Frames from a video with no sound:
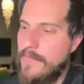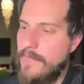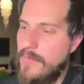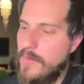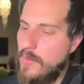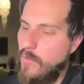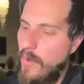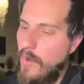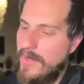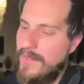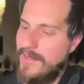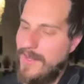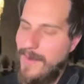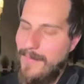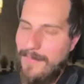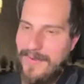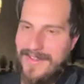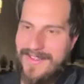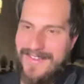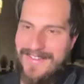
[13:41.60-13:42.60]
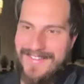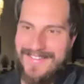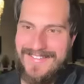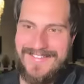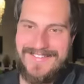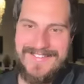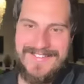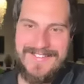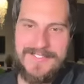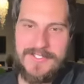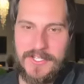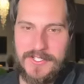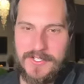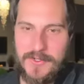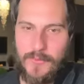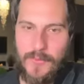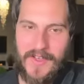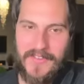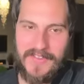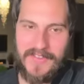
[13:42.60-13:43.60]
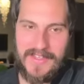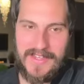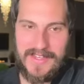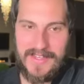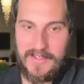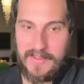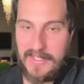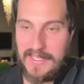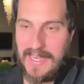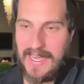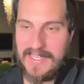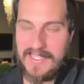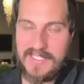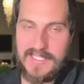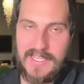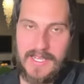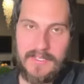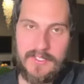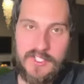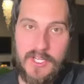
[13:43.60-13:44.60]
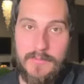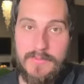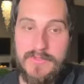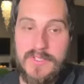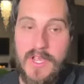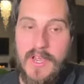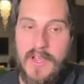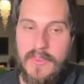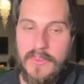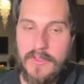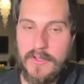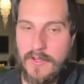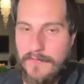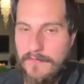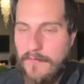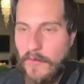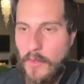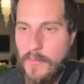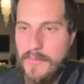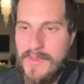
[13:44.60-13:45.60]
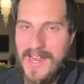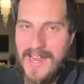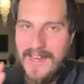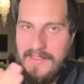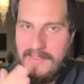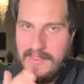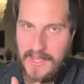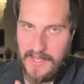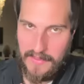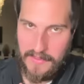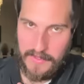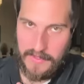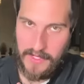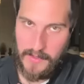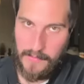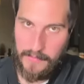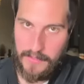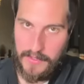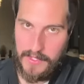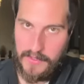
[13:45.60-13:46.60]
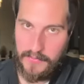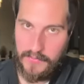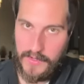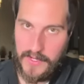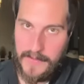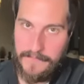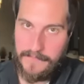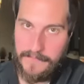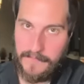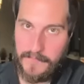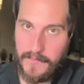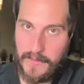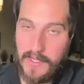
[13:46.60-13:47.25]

one company doesn't want the highest tech chips, they're going to fall behind the other company, right?